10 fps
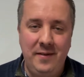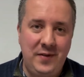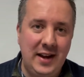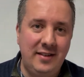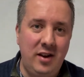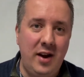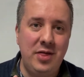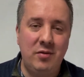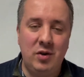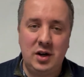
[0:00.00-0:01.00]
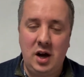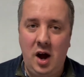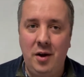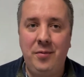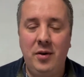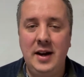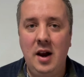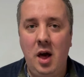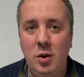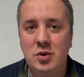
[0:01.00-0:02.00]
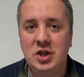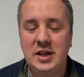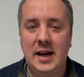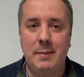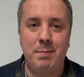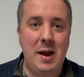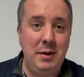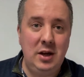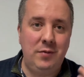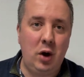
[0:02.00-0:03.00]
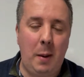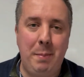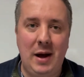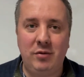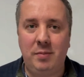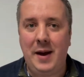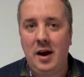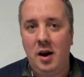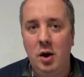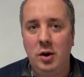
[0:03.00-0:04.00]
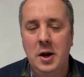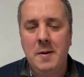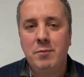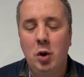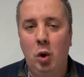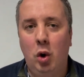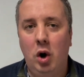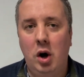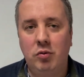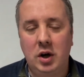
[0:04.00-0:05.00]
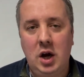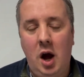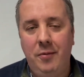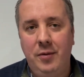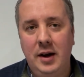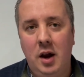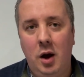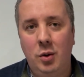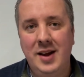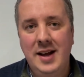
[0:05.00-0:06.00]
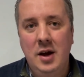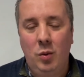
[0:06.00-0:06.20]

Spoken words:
Things like the recovery loan scheme. Maybe you've got a bounce back loan or a recovery loan.